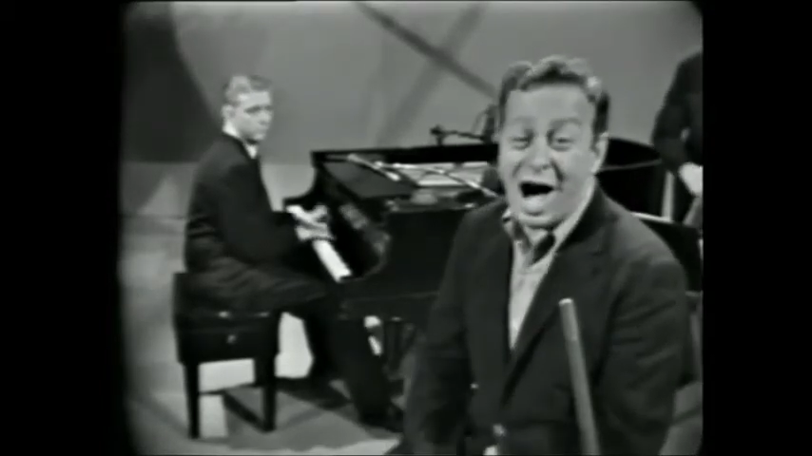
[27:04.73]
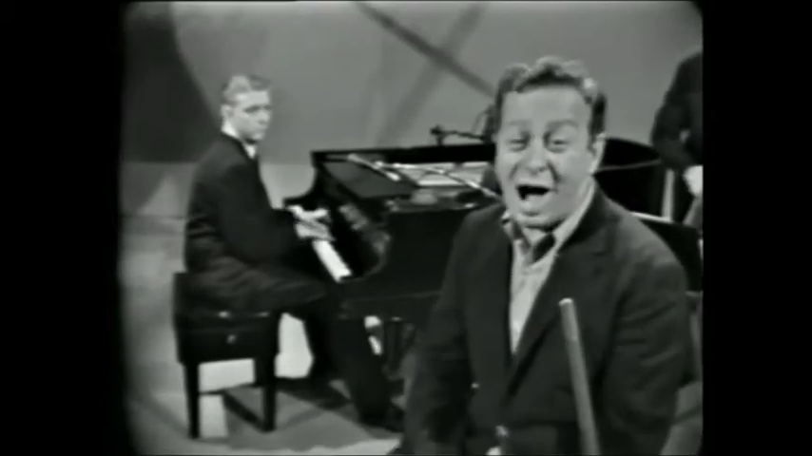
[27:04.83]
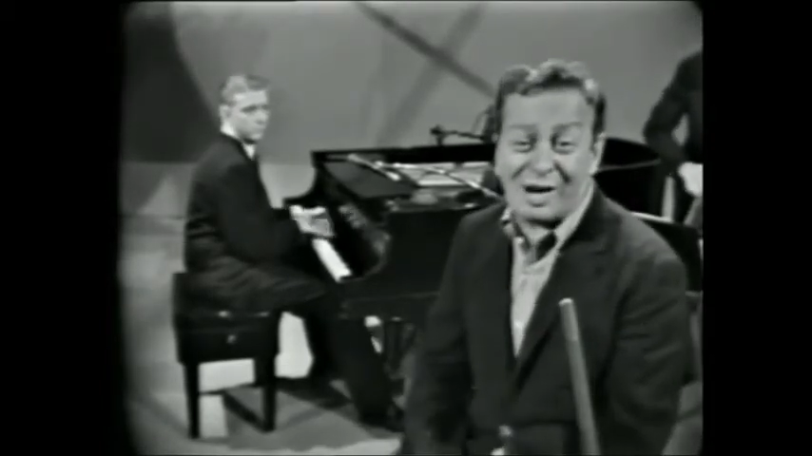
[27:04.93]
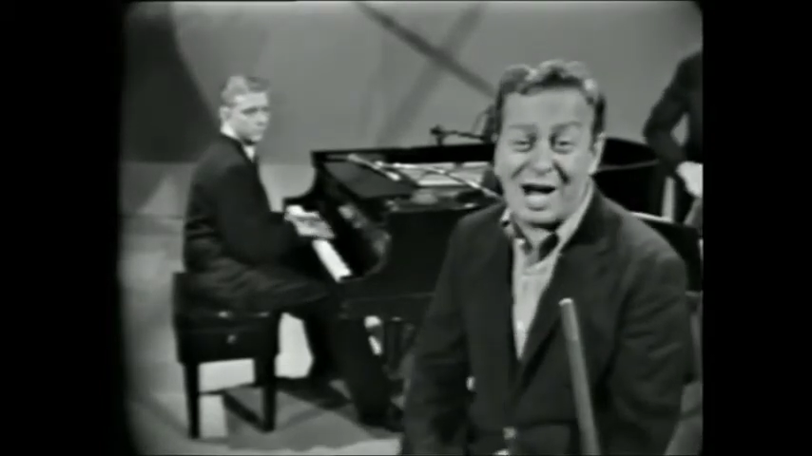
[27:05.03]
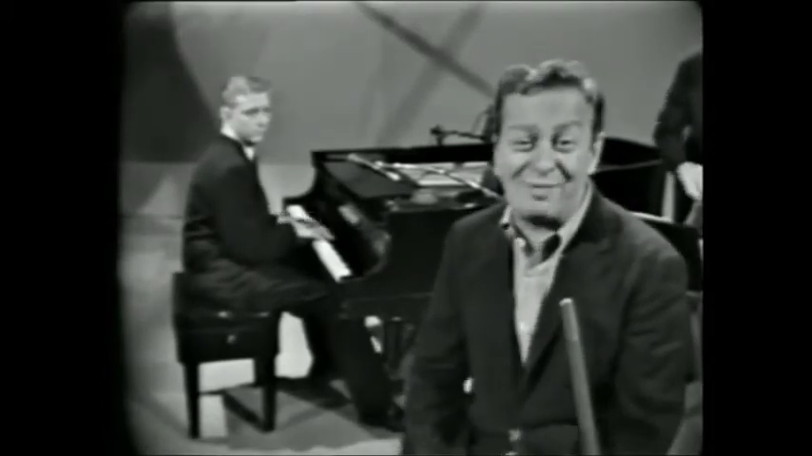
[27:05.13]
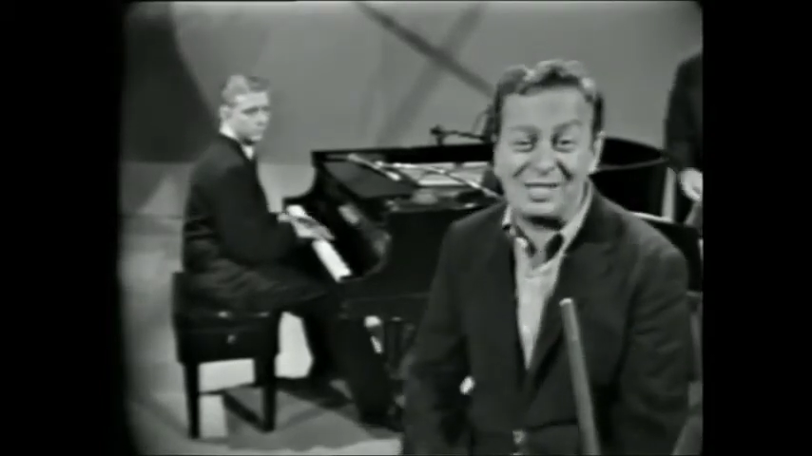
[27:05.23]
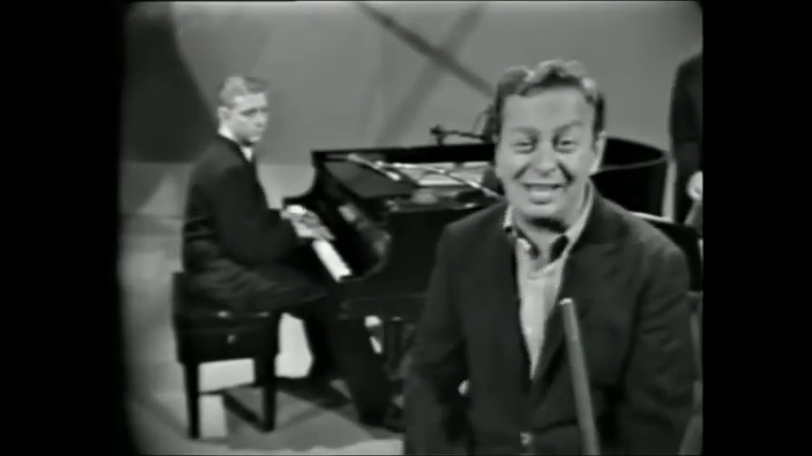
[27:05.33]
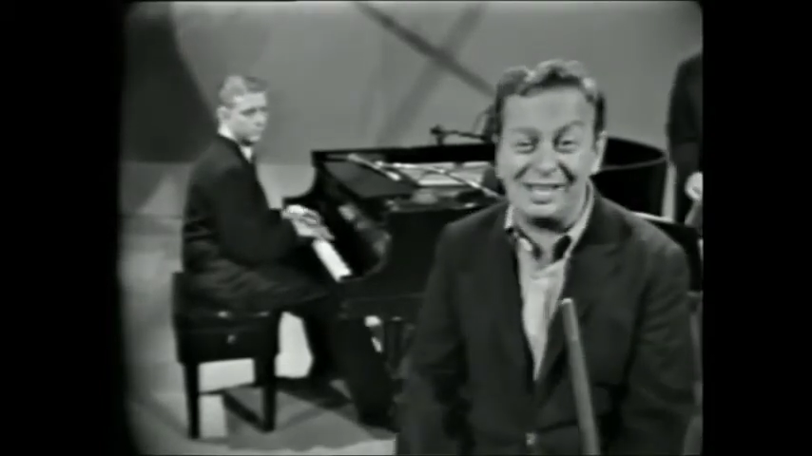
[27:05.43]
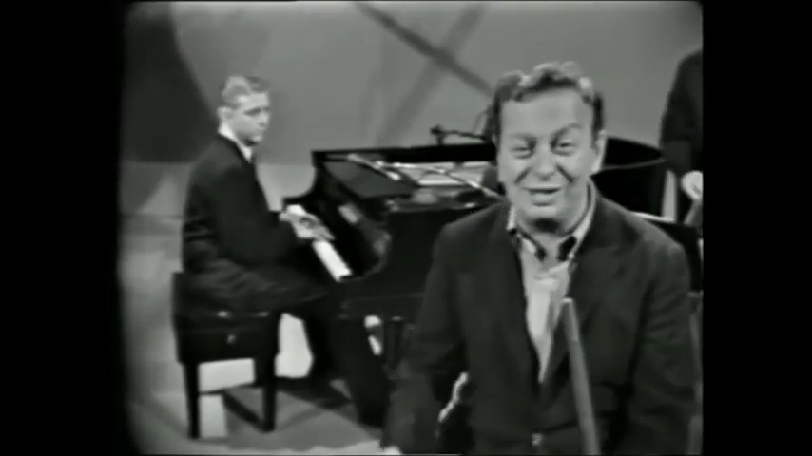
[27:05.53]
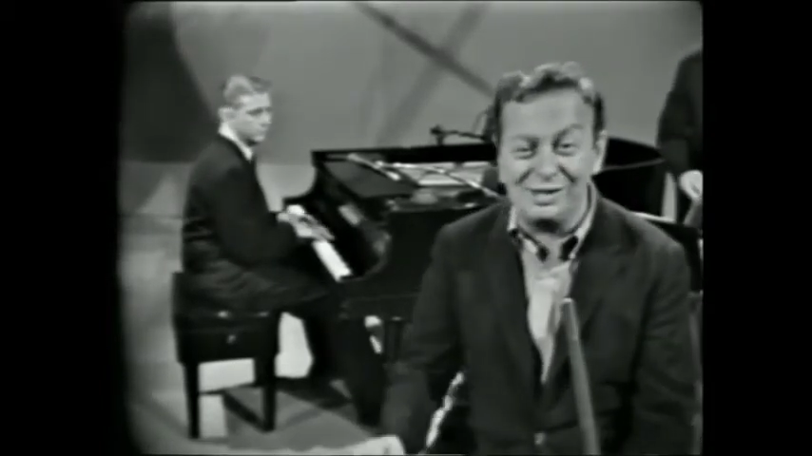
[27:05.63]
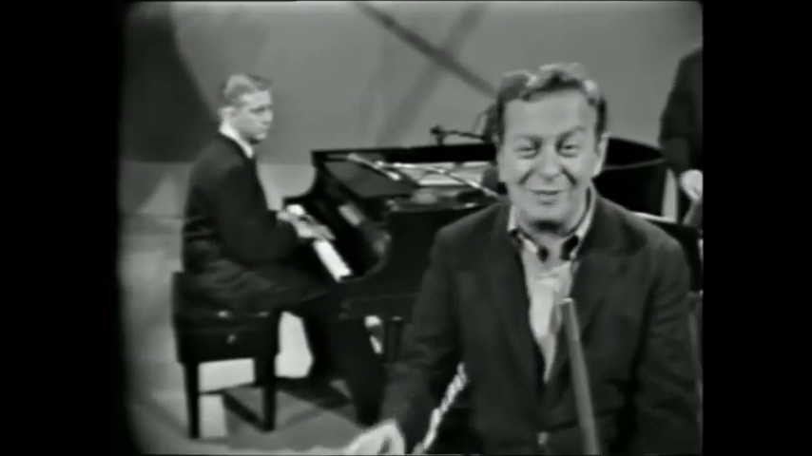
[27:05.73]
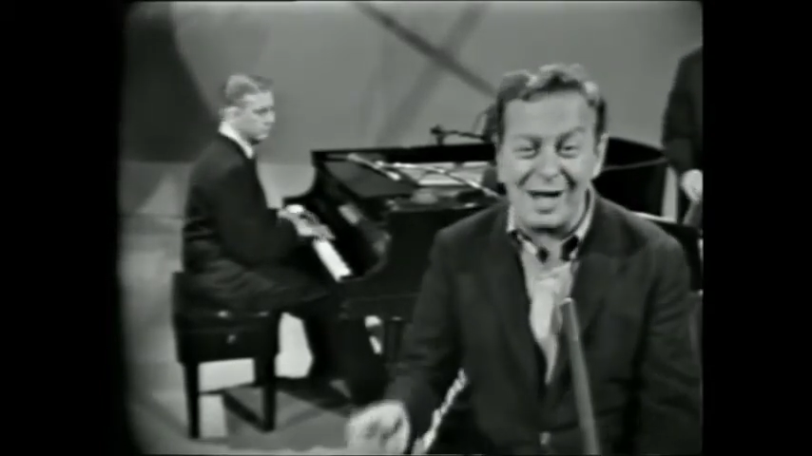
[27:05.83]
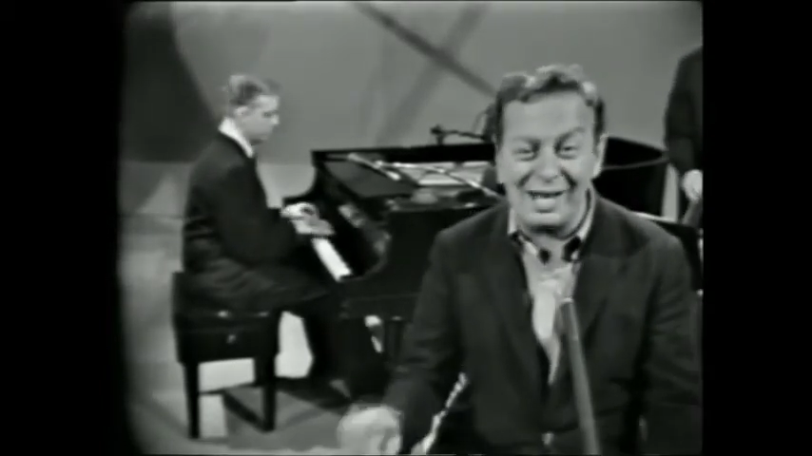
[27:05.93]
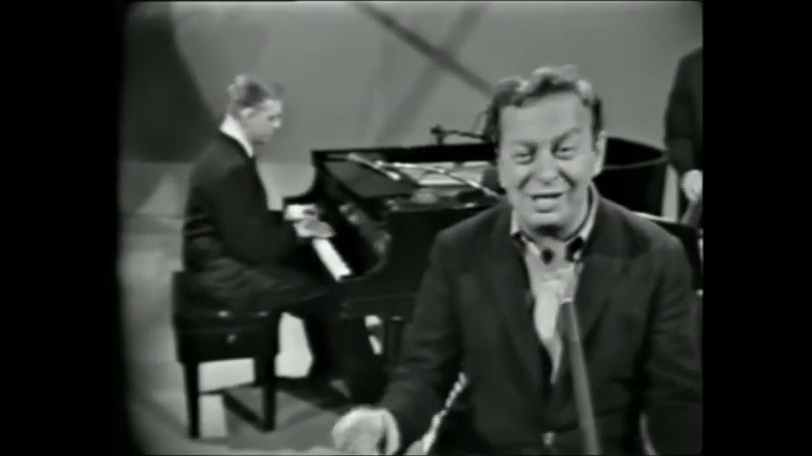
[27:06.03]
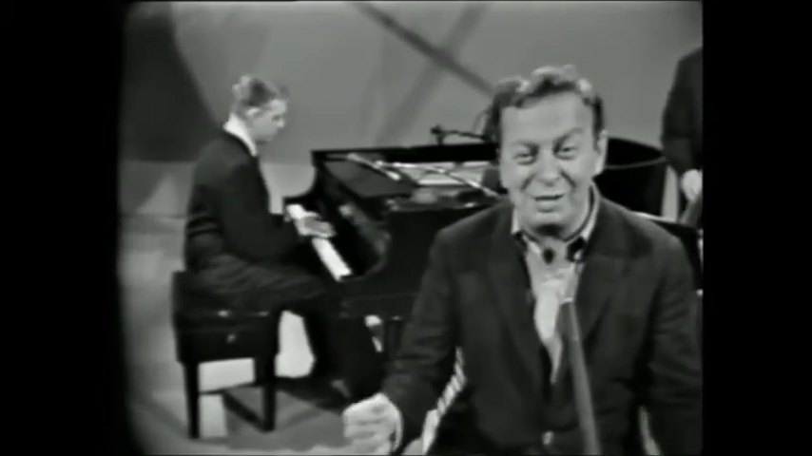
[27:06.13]
Oklahoma City looks
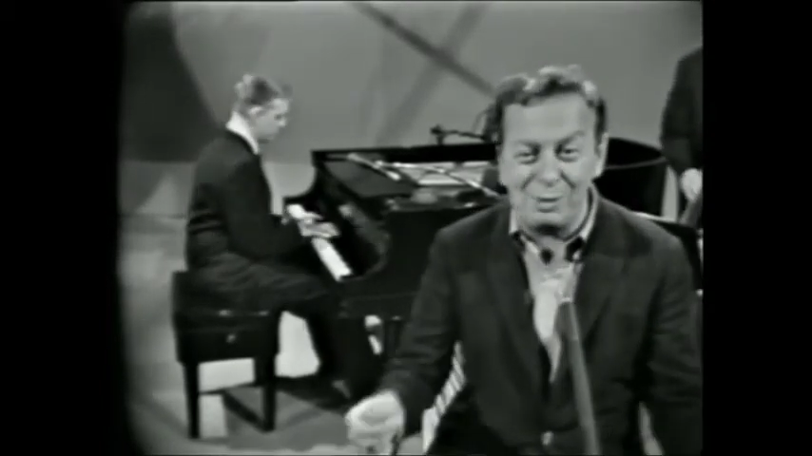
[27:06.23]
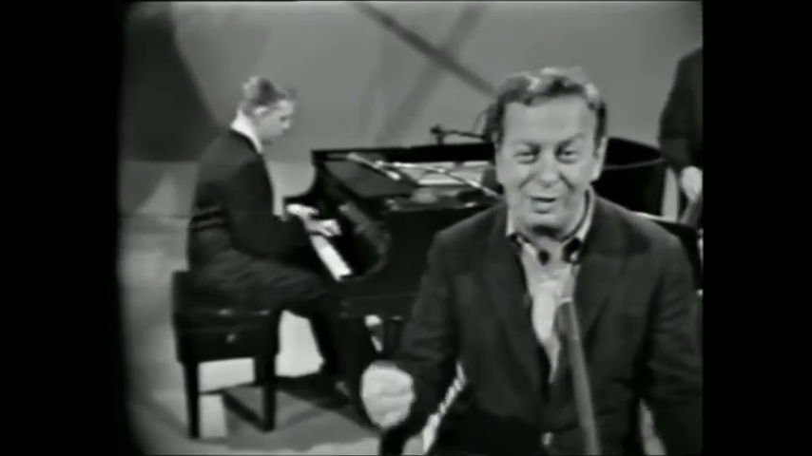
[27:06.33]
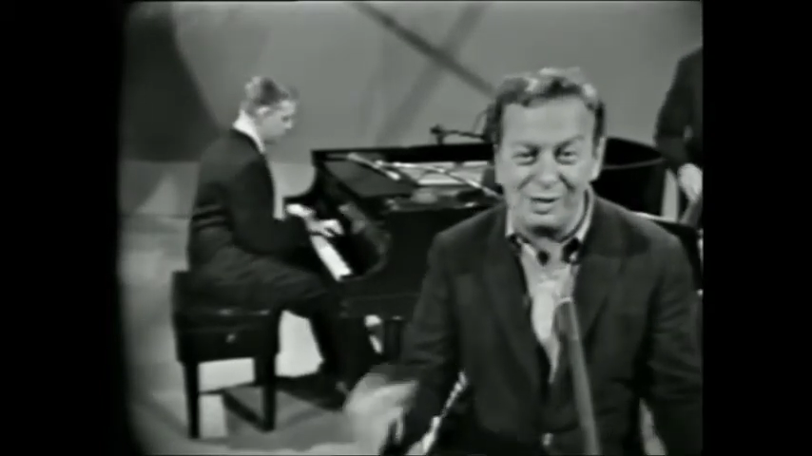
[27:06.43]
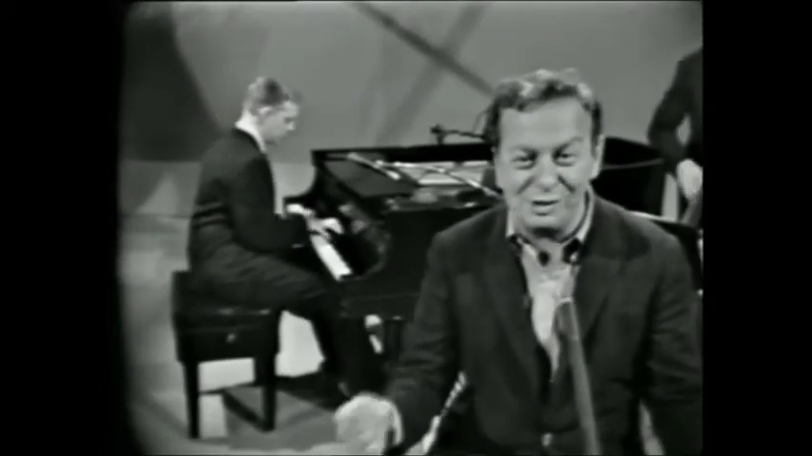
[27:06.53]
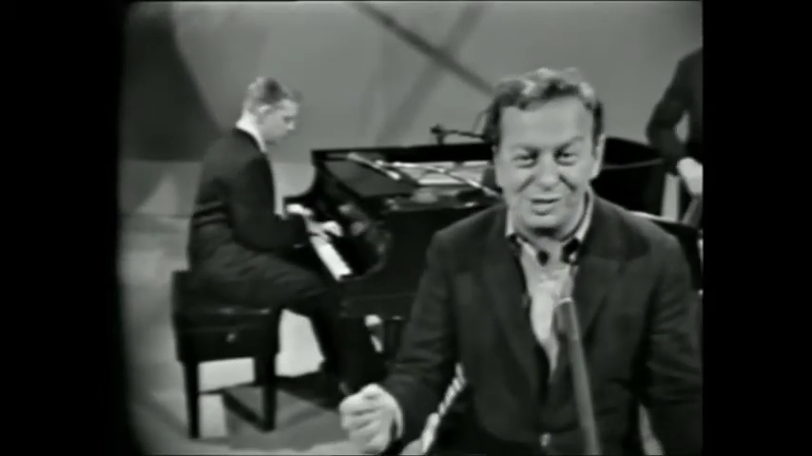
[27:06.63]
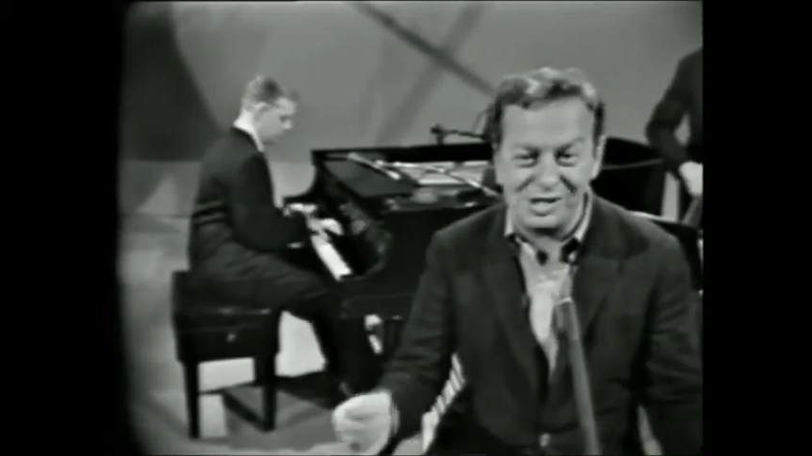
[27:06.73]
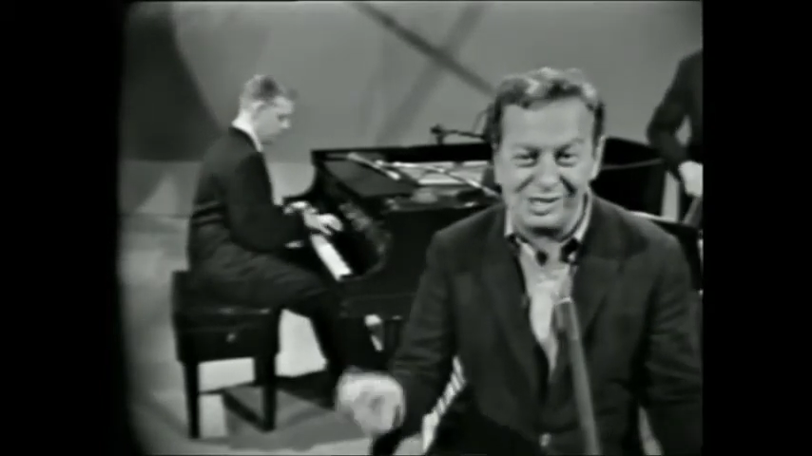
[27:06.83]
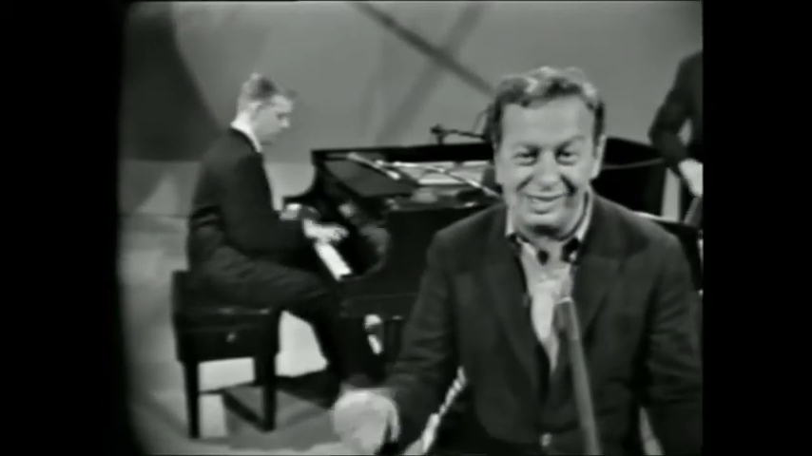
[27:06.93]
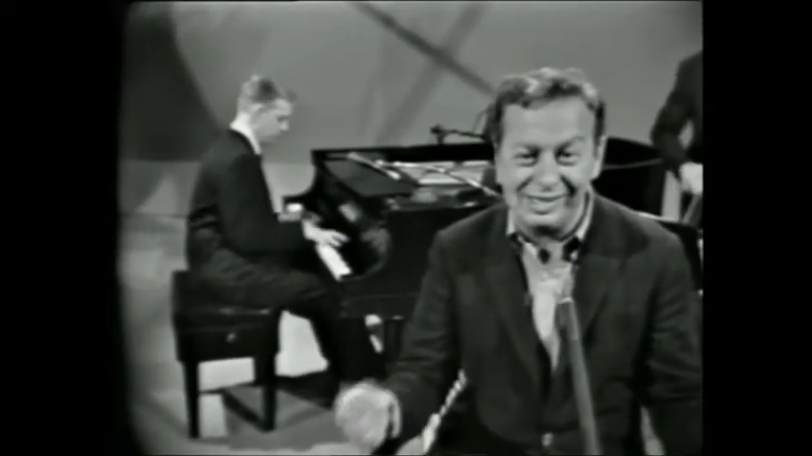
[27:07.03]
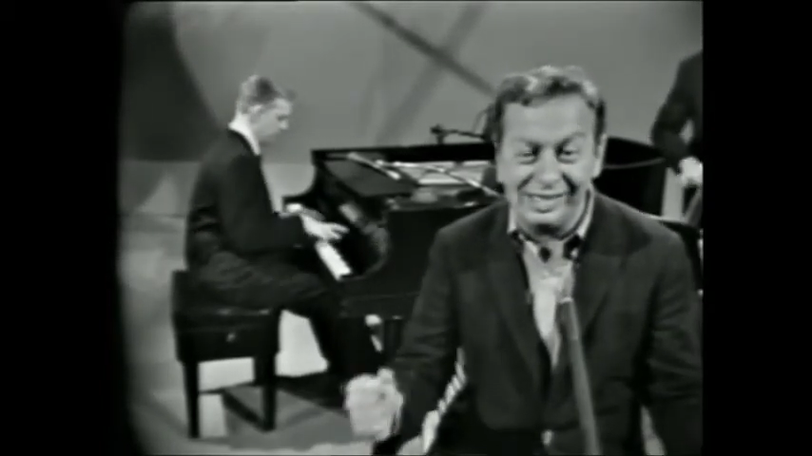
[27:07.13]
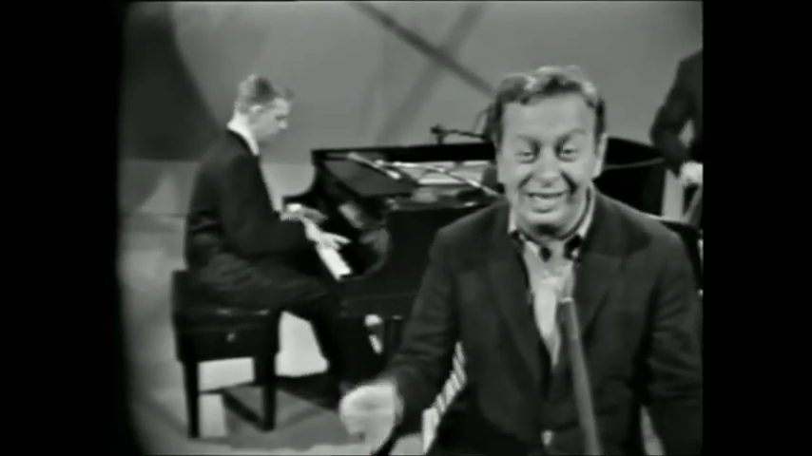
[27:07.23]
mighty pretty, you'll see.